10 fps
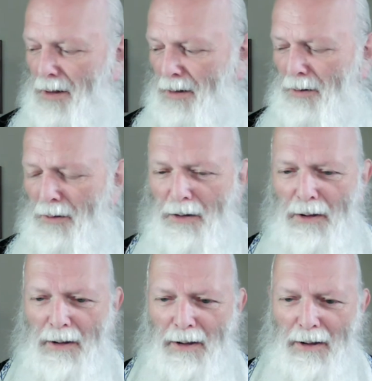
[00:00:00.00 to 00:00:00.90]
And look,
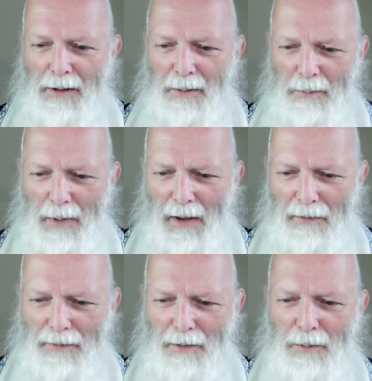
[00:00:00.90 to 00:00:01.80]
Bev.
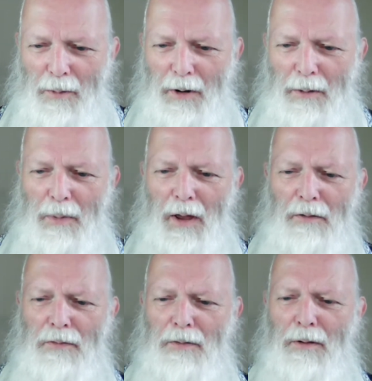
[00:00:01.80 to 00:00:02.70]
Good morning,
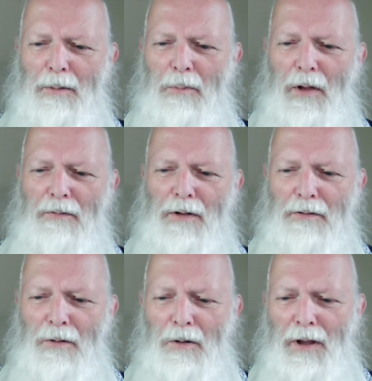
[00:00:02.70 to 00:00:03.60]
Bev. And Bev does
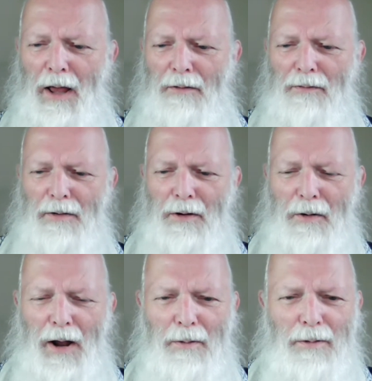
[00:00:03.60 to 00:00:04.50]
not have a
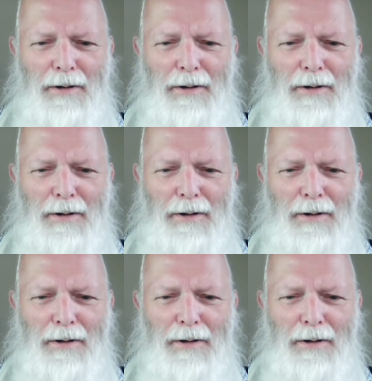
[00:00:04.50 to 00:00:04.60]
crown.